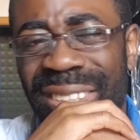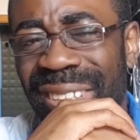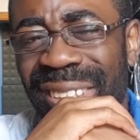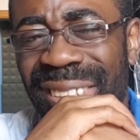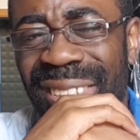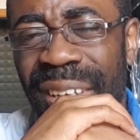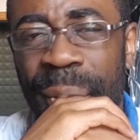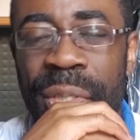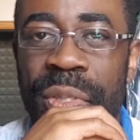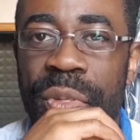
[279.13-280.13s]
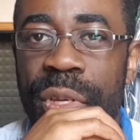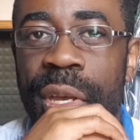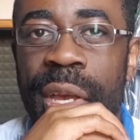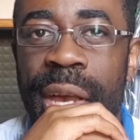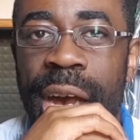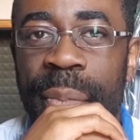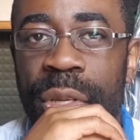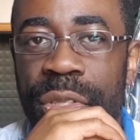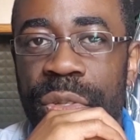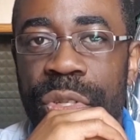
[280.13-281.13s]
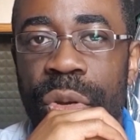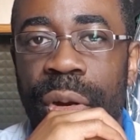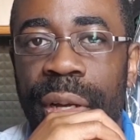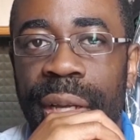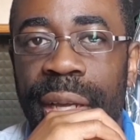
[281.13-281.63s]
good? I'm not too sure.